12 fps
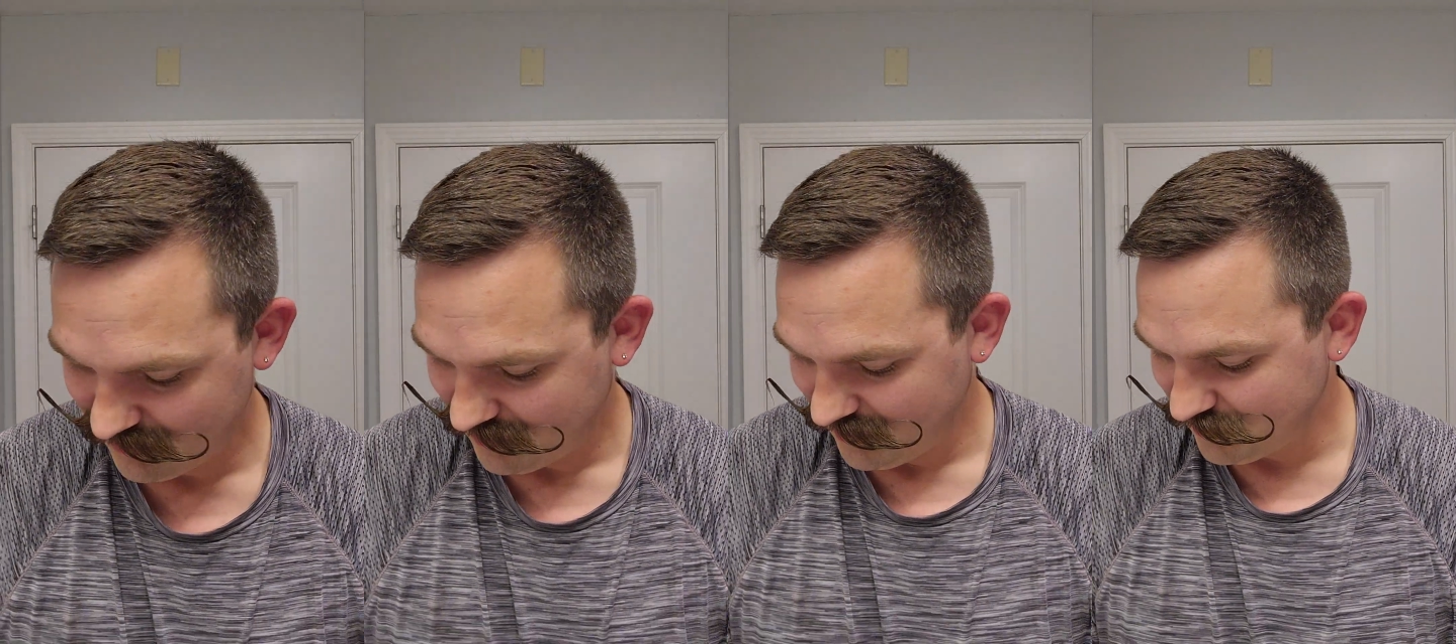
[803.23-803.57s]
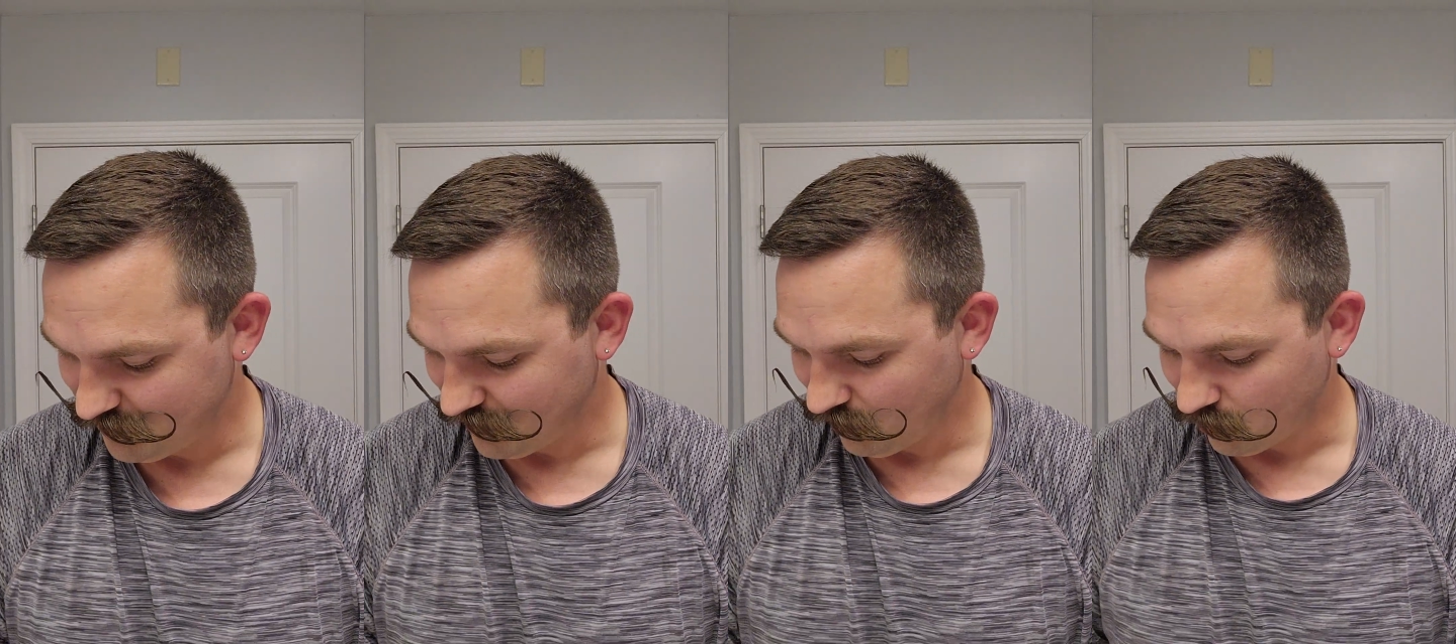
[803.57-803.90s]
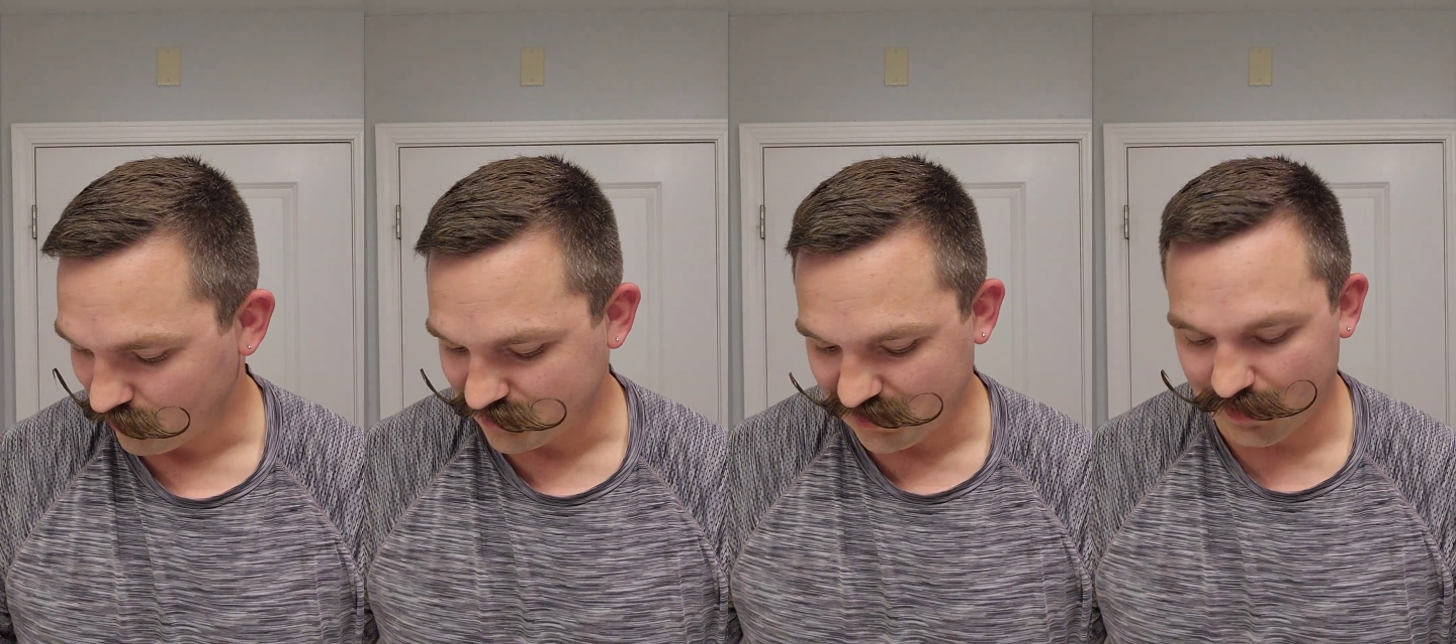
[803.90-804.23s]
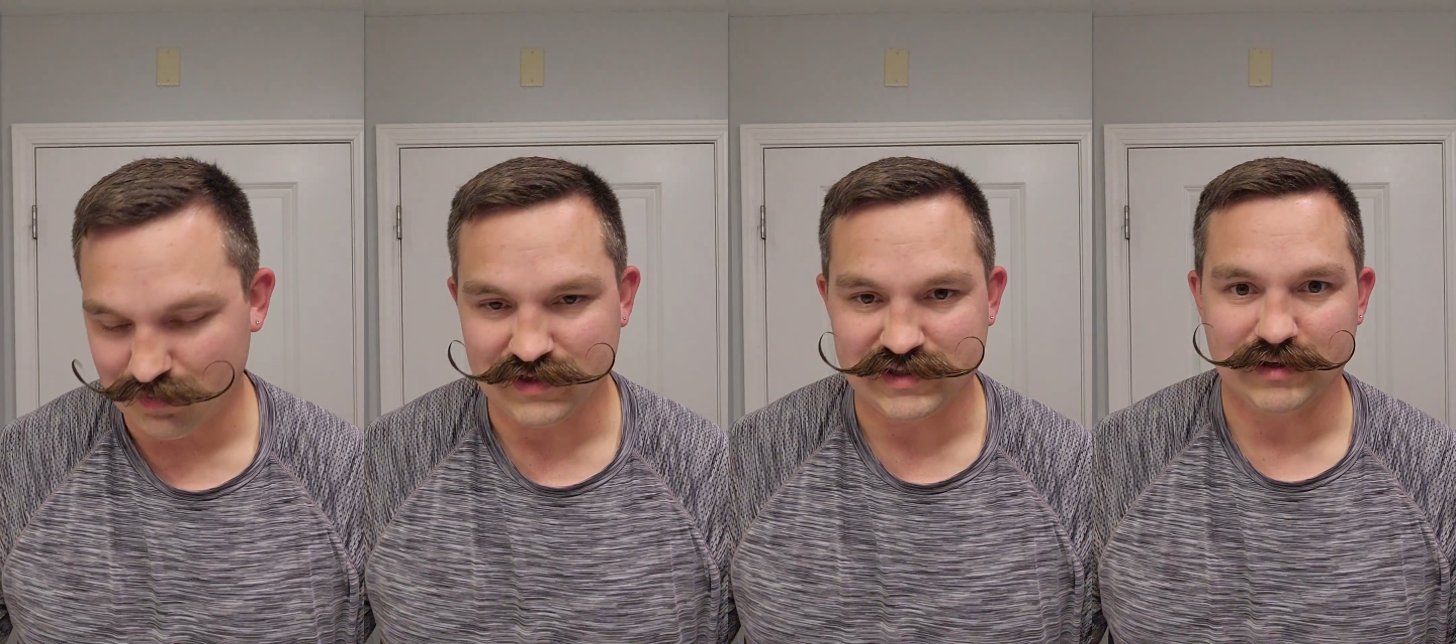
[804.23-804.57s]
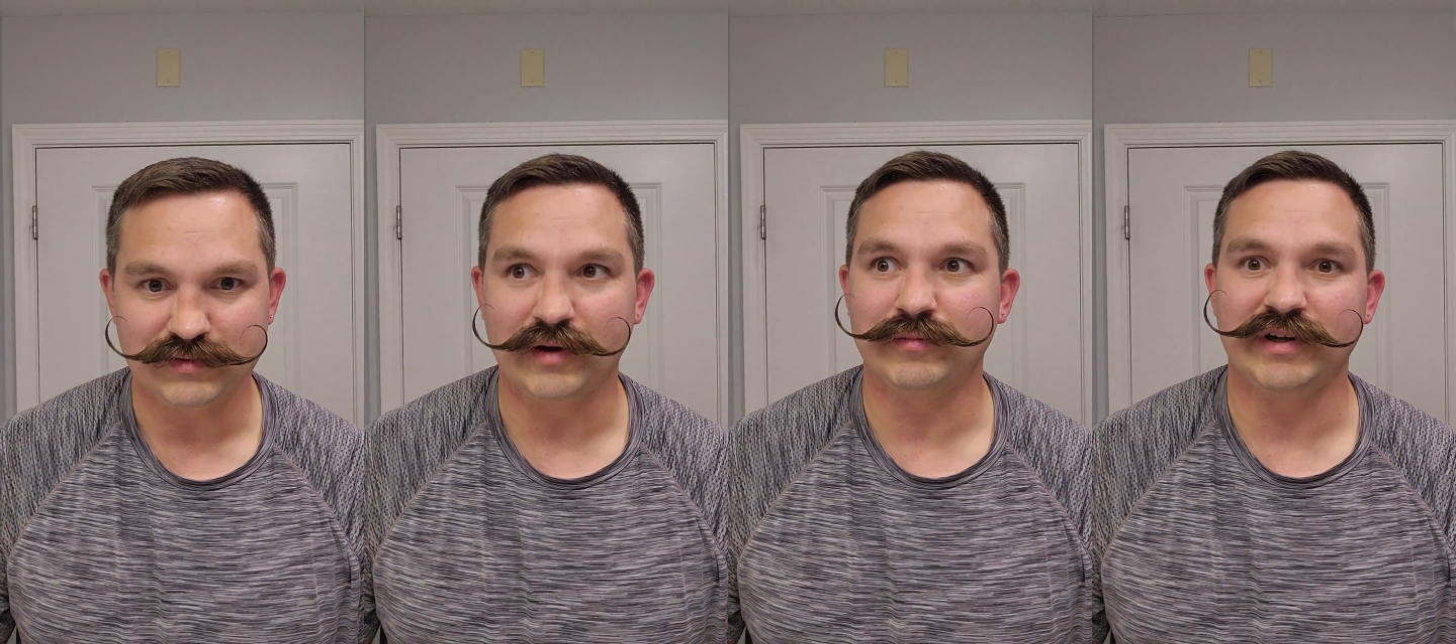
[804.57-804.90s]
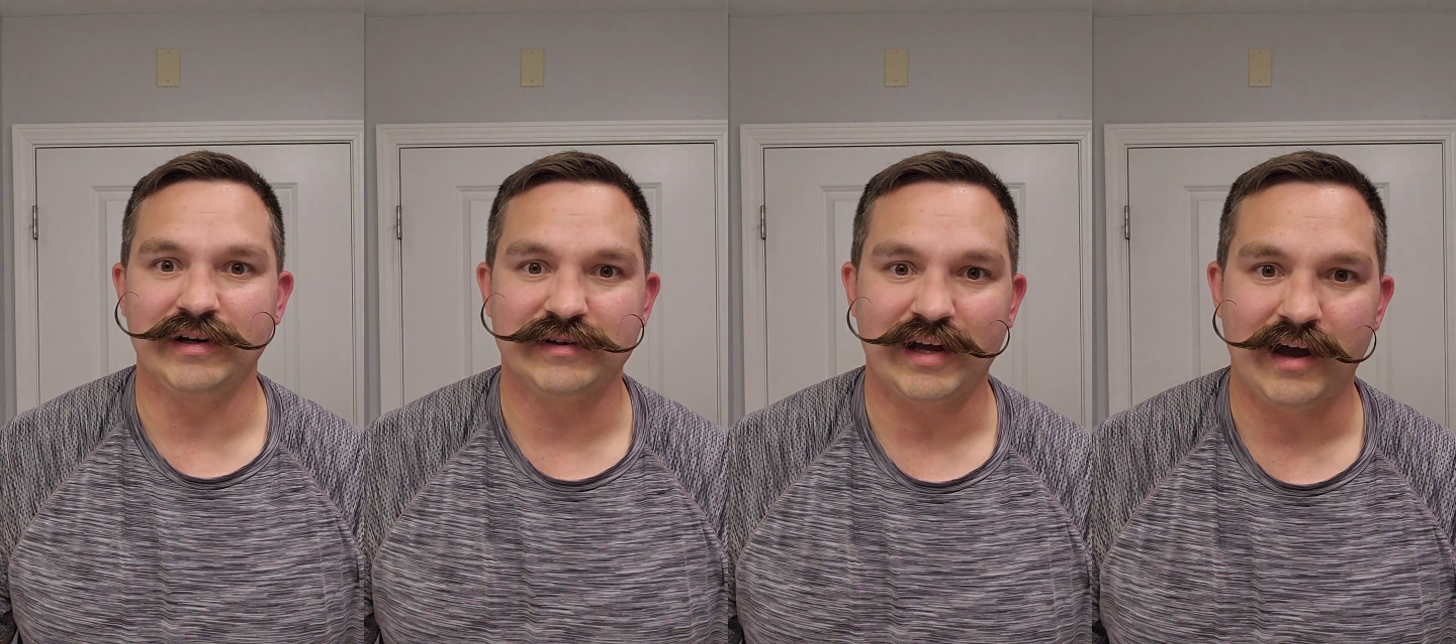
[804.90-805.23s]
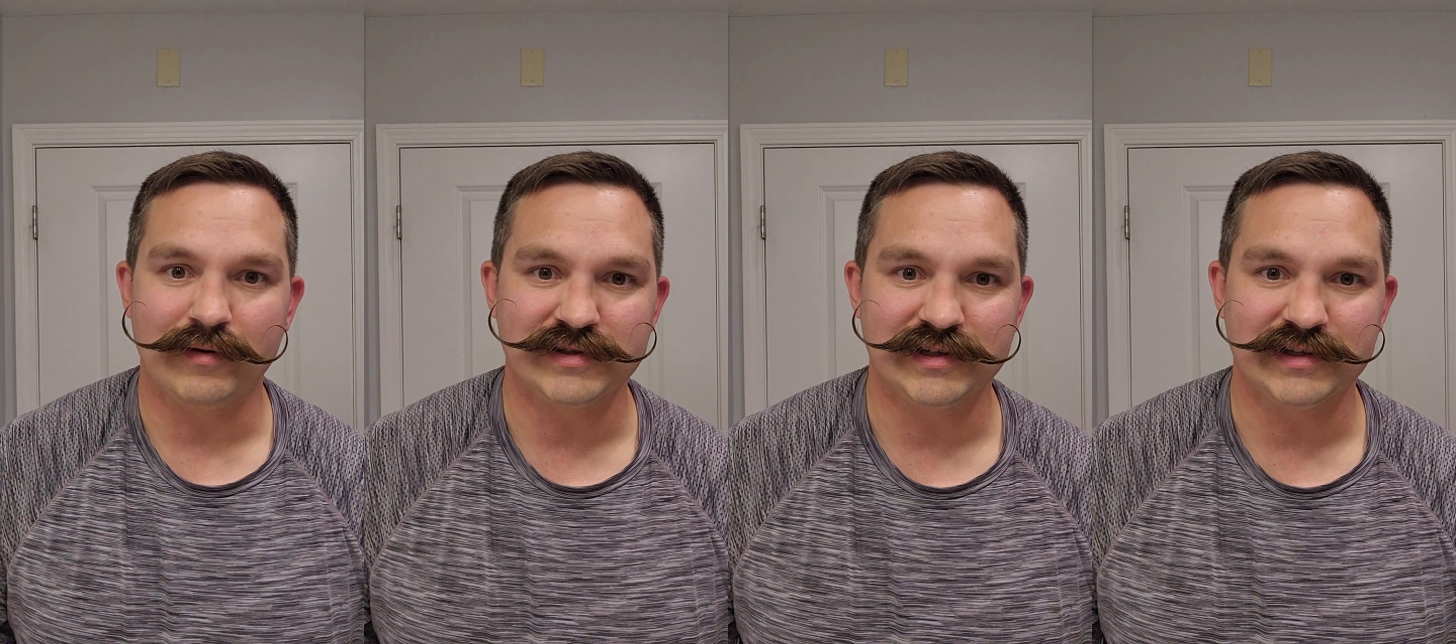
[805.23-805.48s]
he's been to the World Championships umpteen times.